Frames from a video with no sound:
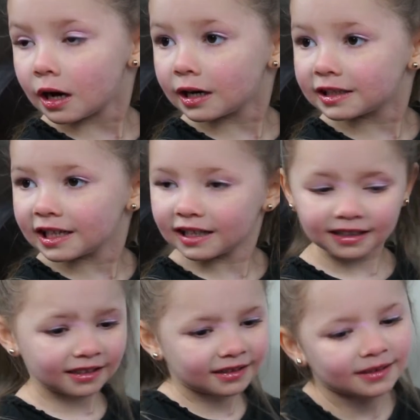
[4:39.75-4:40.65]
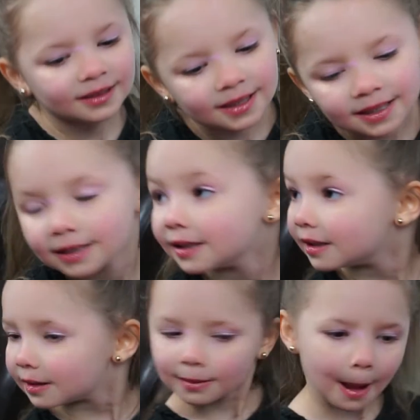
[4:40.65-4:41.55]
I did. Okay.
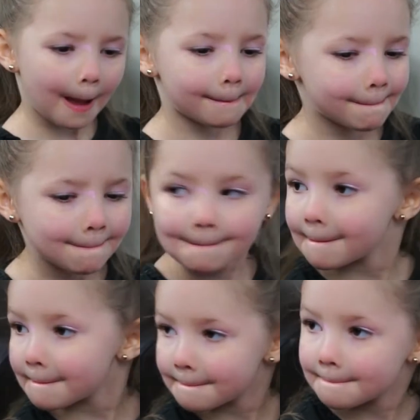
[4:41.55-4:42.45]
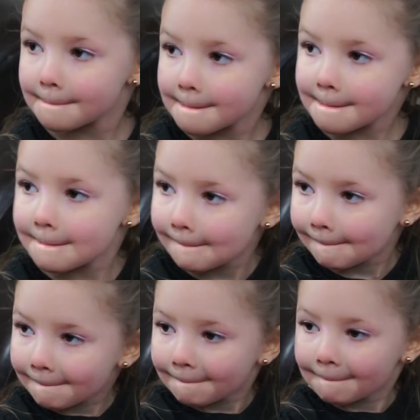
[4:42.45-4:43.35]
Don't open them until she
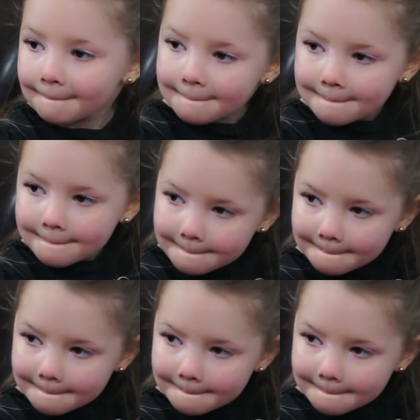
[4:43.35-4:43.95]
says ready.